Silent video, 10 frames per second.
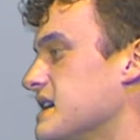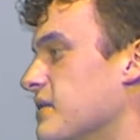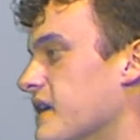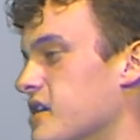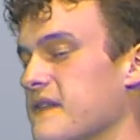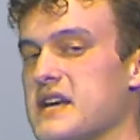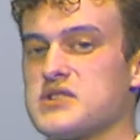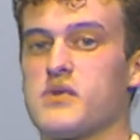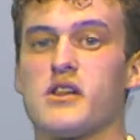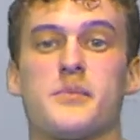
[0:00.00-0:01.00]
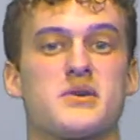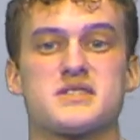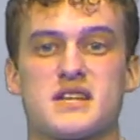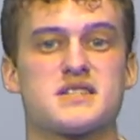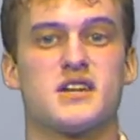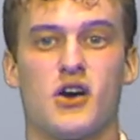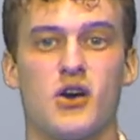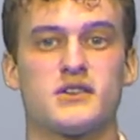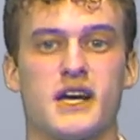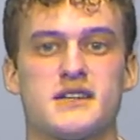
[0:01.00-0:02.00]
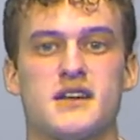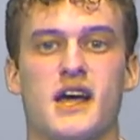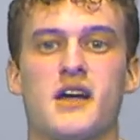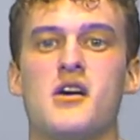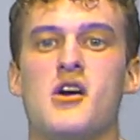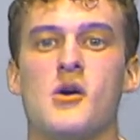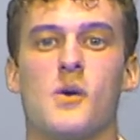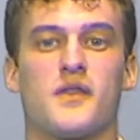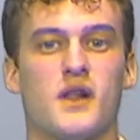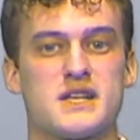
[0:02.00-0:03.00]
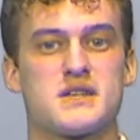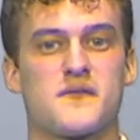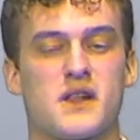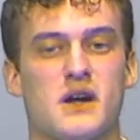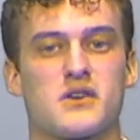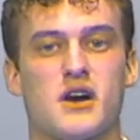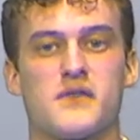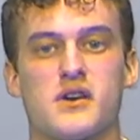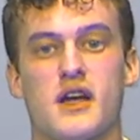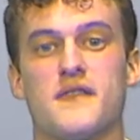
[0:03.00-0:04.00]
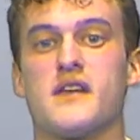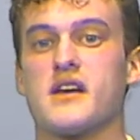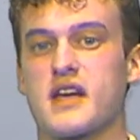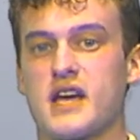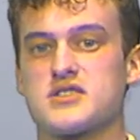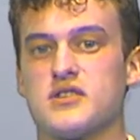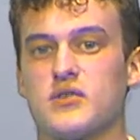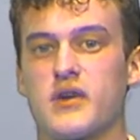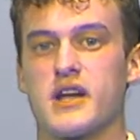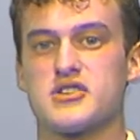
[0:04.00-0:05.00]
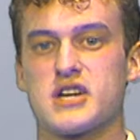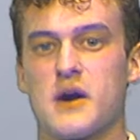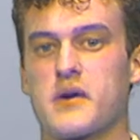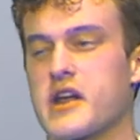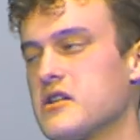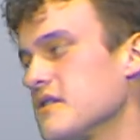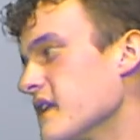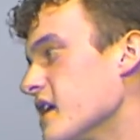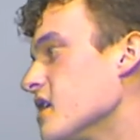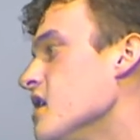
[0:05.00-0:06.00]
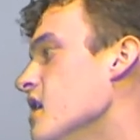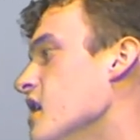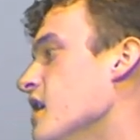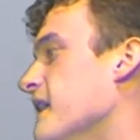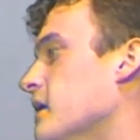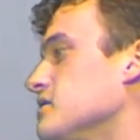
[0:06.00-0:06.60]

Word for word: out there, and that has really persisted all day today with lots of cloud cover and the occasional rain shower here and there. And that will